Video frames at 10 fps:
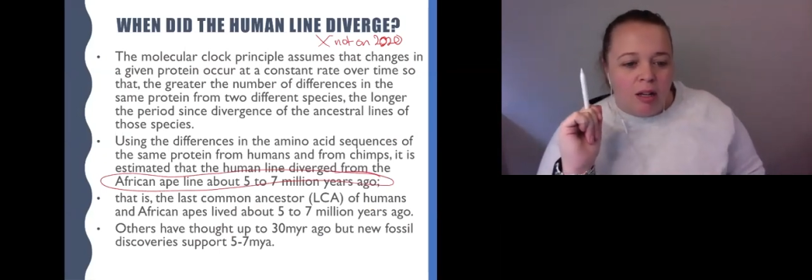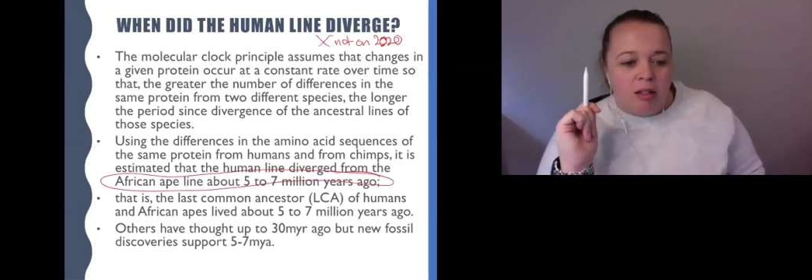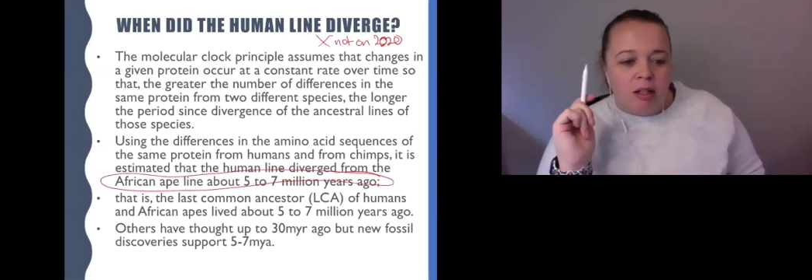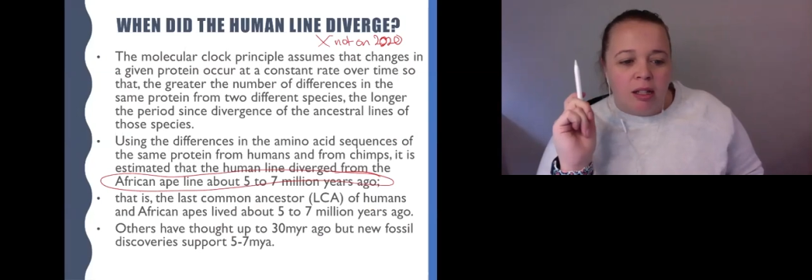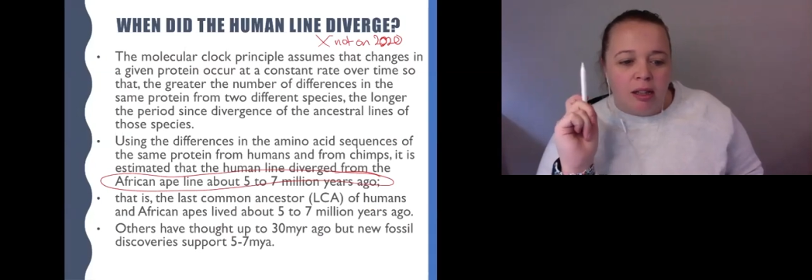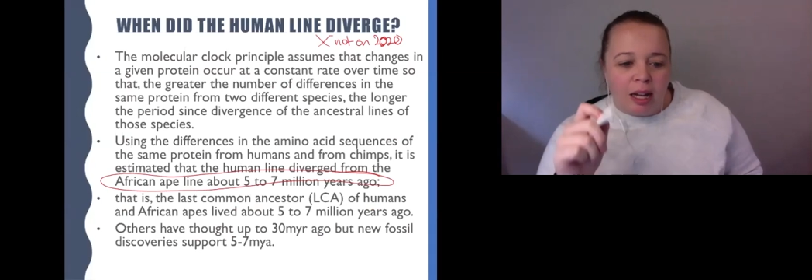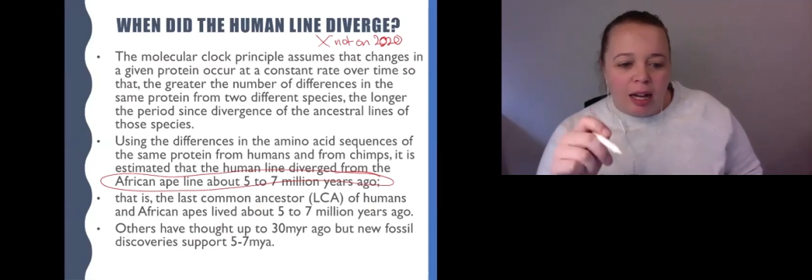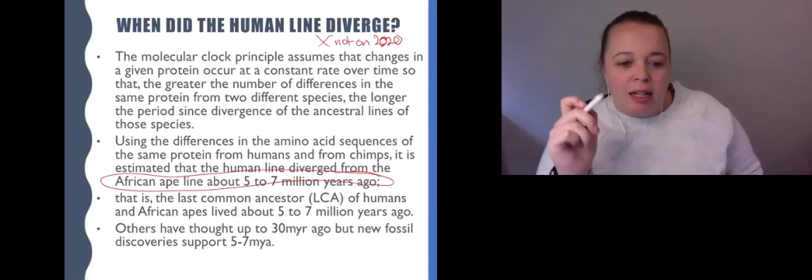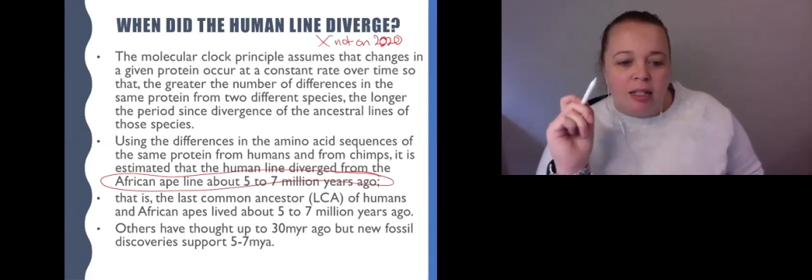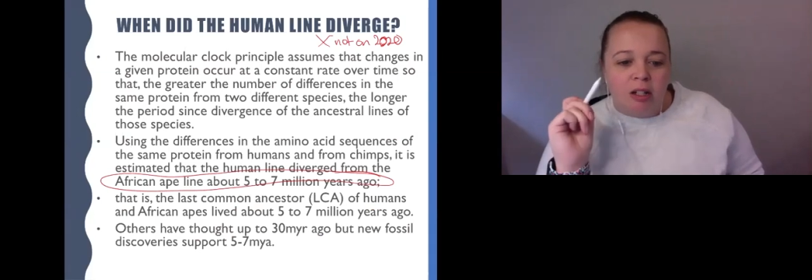So the
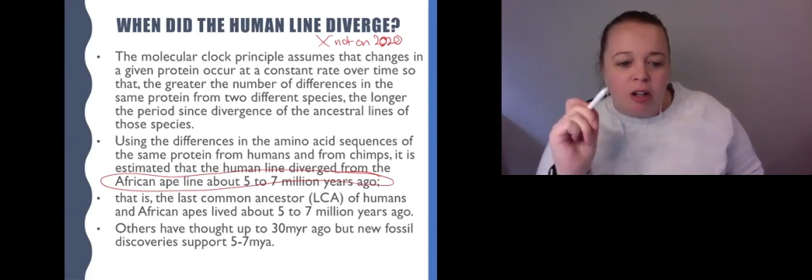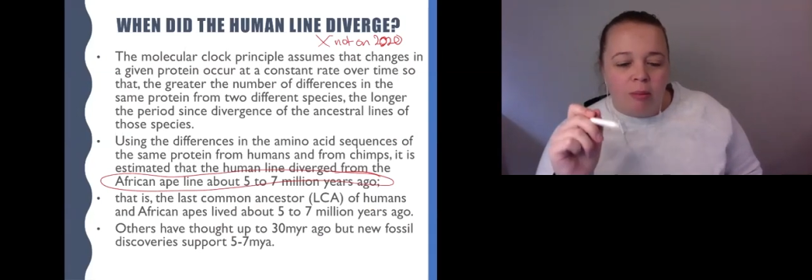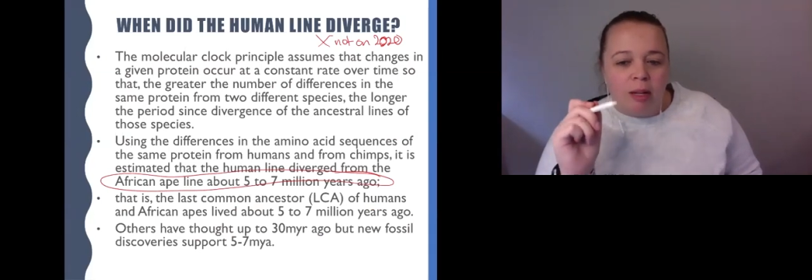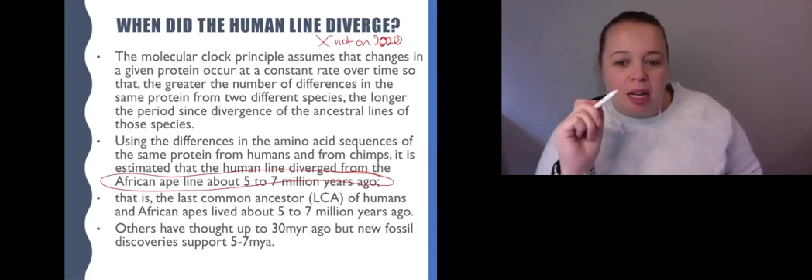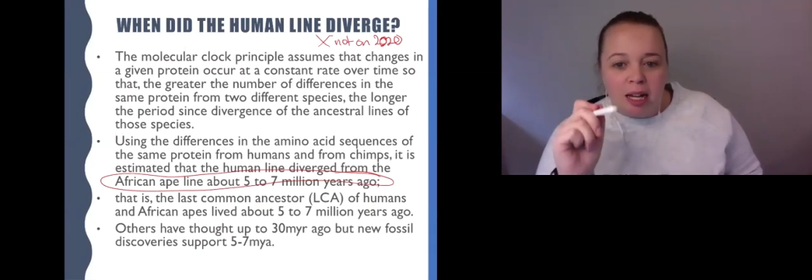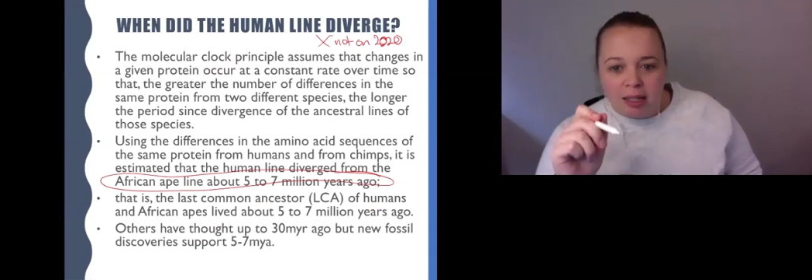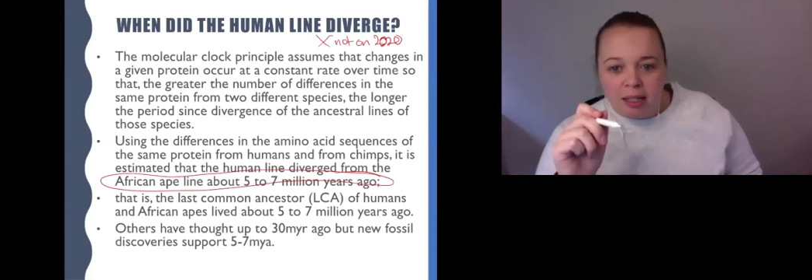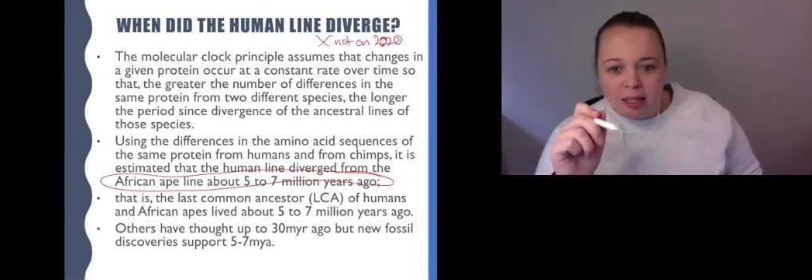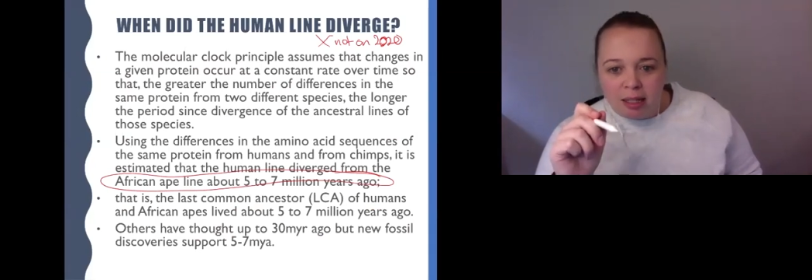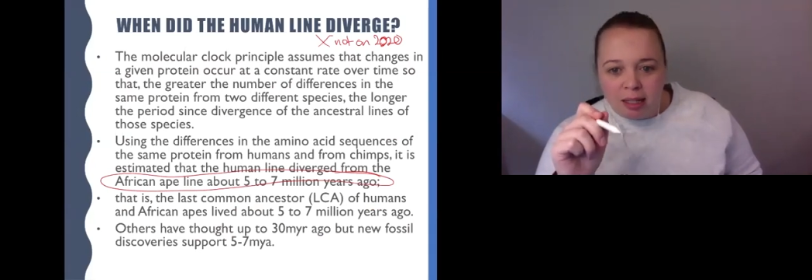last common
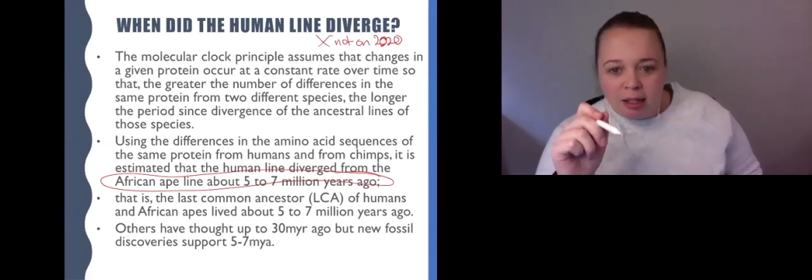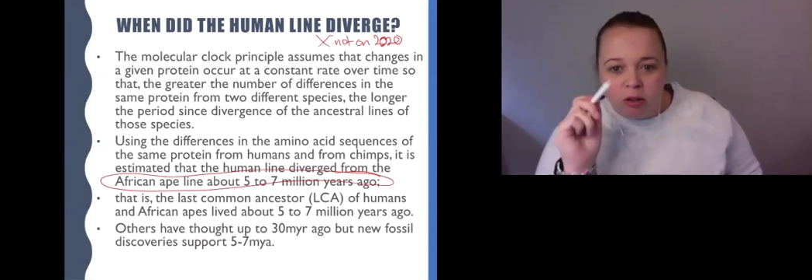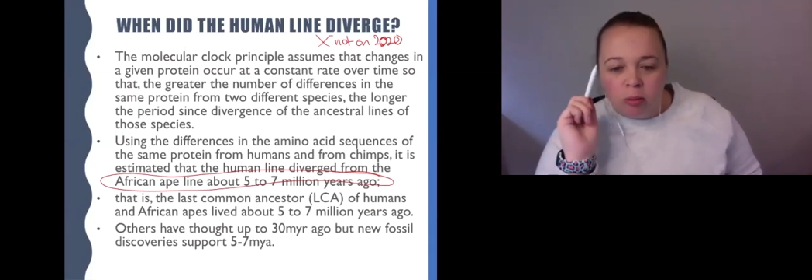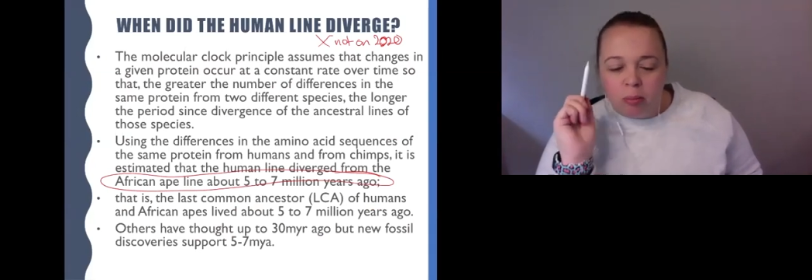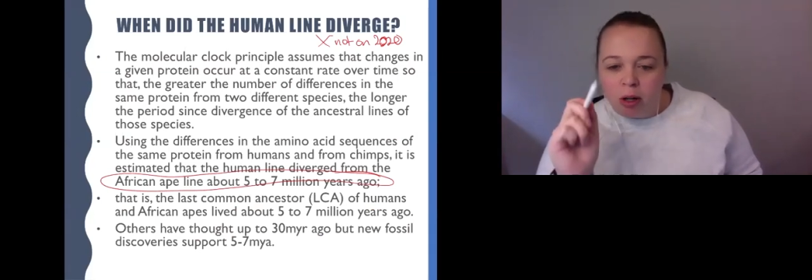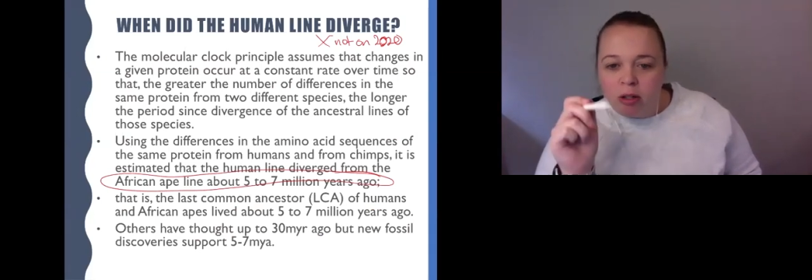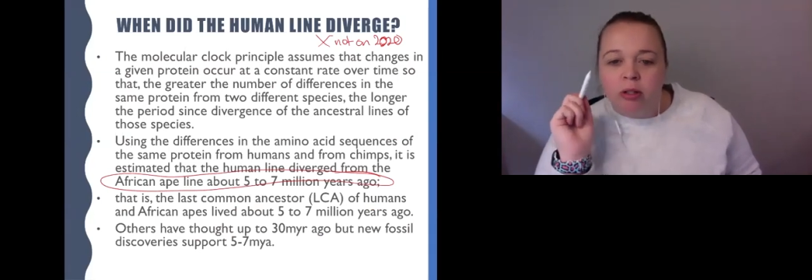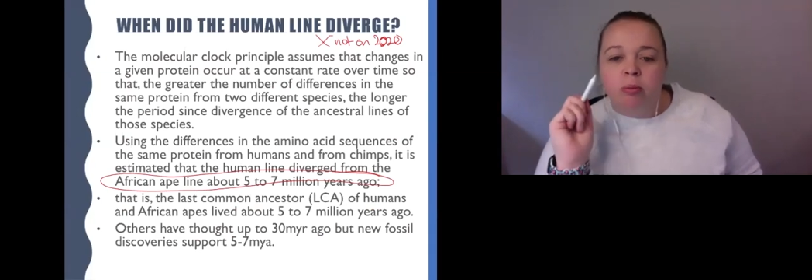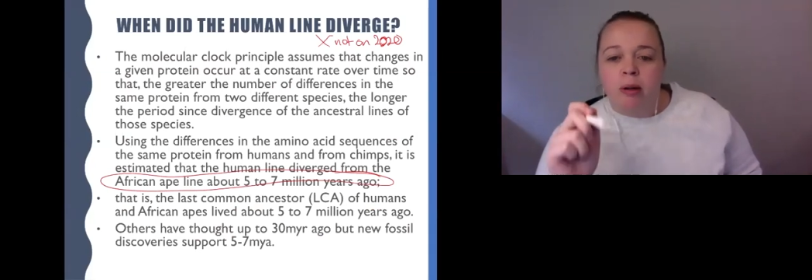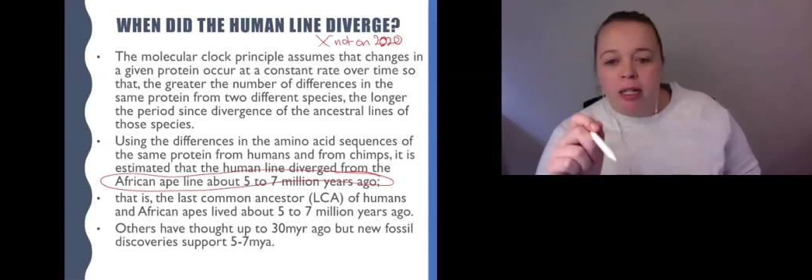ancestor, or
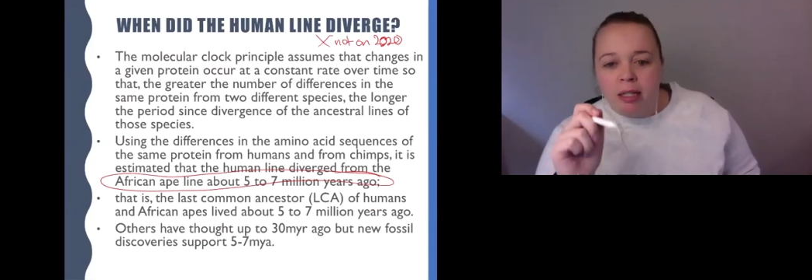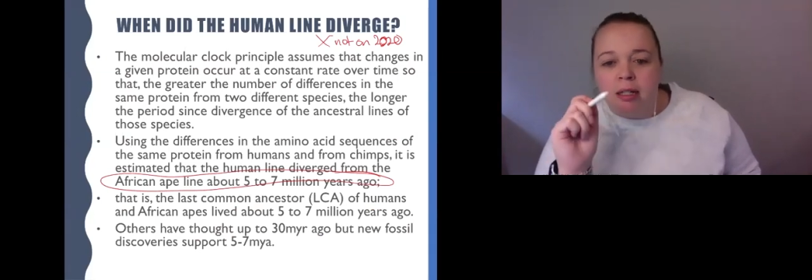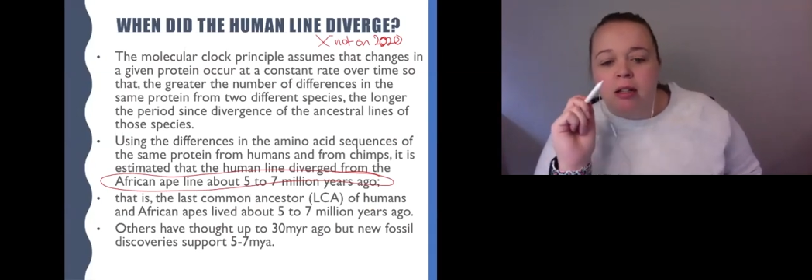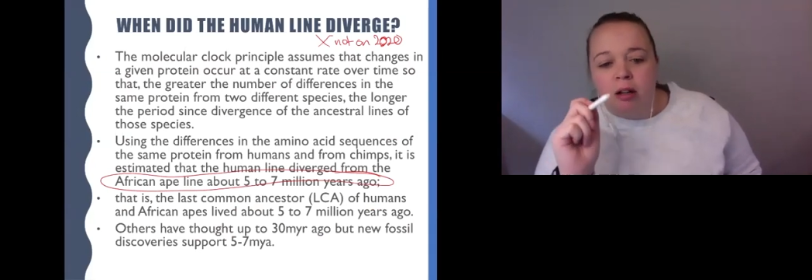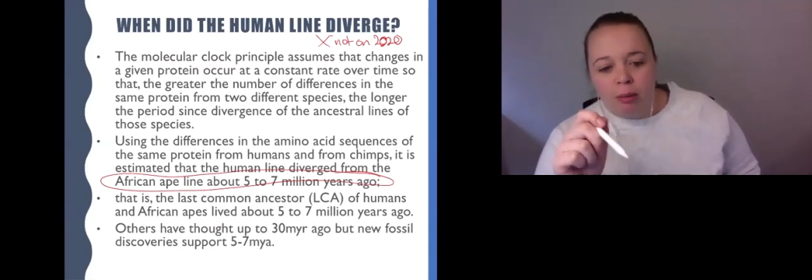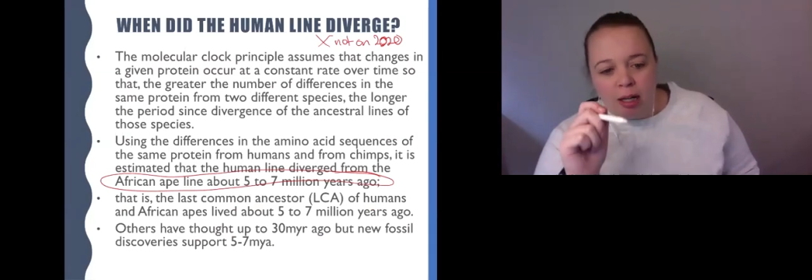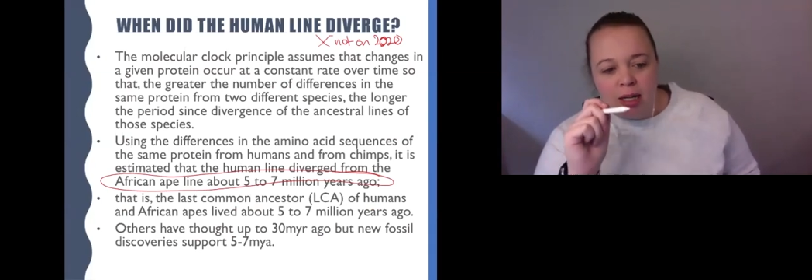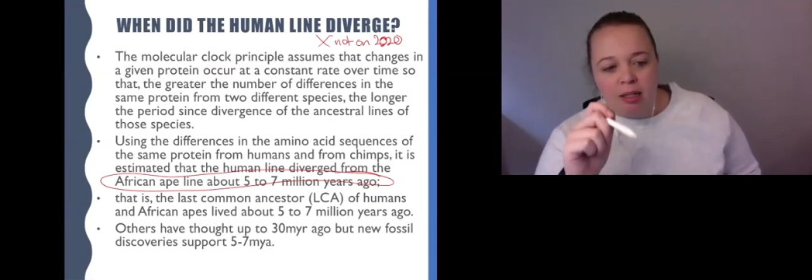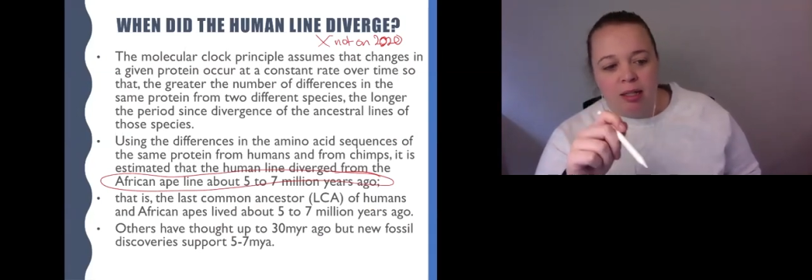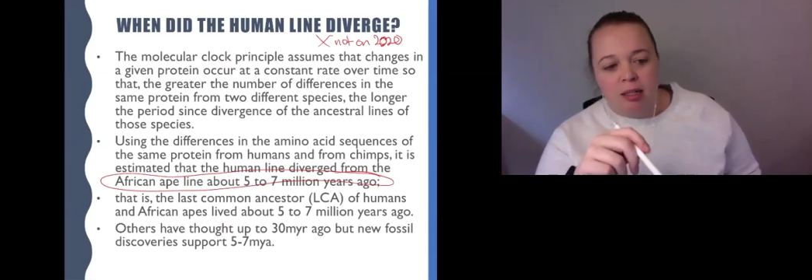most recent common
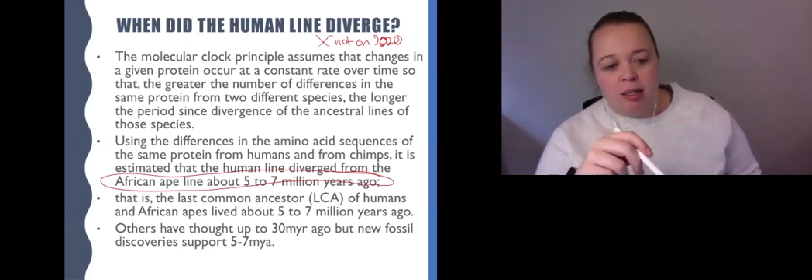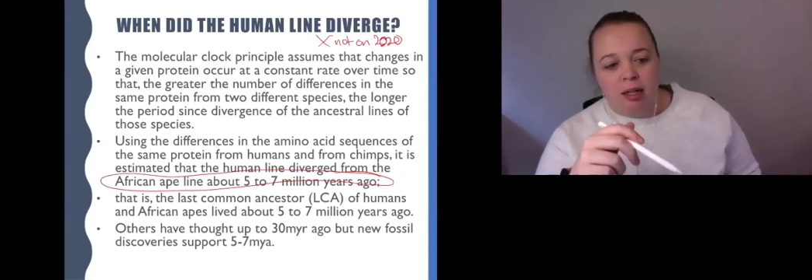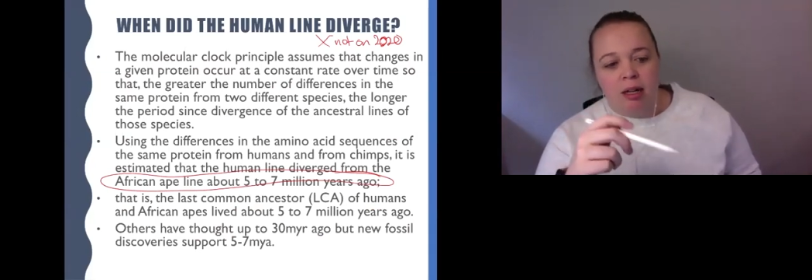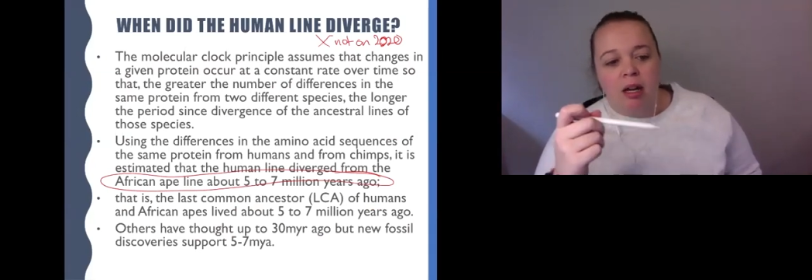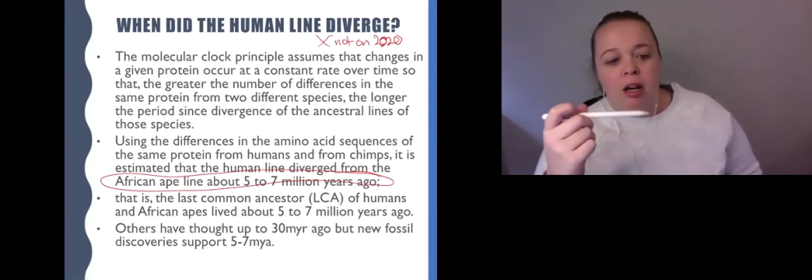ancestor